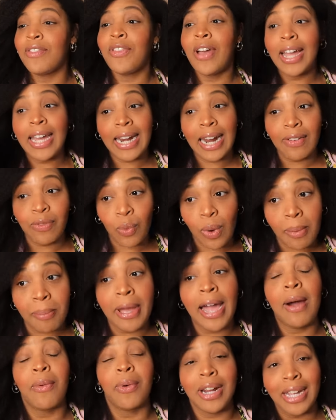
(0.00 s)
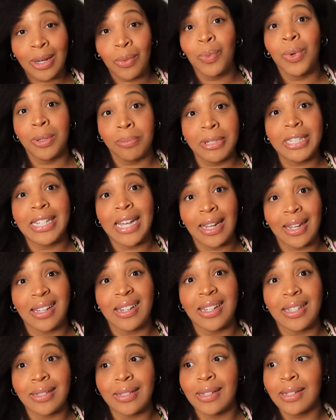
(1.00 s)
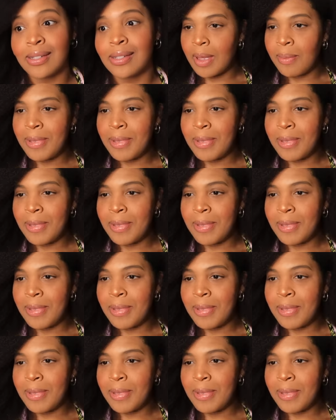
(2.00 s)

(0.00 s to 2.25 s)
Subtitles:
If I could have one power, it would be telekinesis.